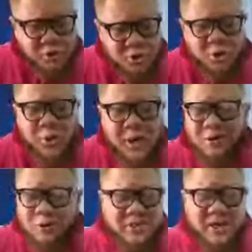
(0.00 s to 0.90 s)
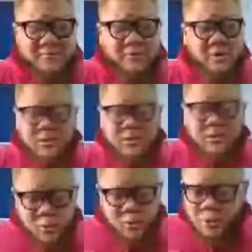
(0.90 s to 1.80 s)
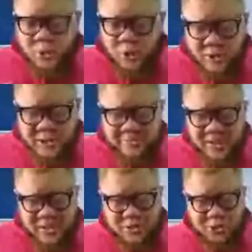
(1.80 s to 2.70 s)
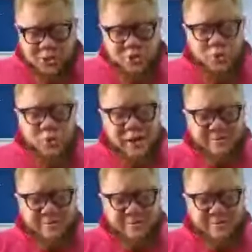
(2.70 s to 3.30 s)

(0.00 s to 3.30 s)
So we would always have that discussion.